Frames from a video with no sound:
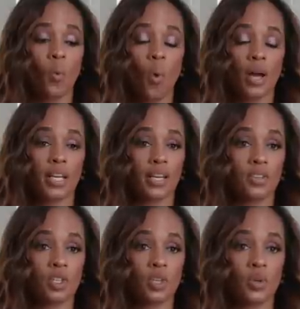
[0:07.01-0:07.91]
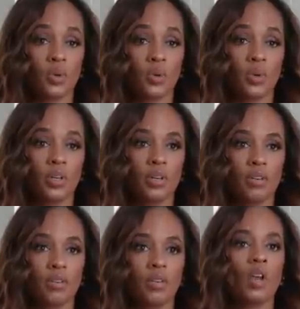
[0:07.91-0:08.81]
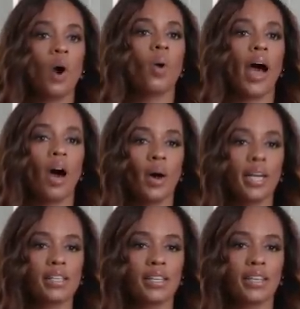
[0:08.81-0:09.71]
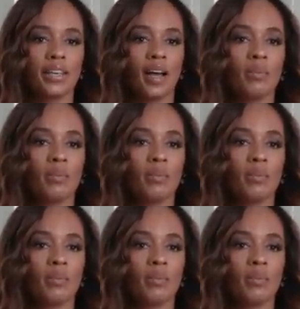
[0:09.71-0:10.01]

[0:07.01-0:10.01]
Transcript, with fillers: wanting to know how I did it.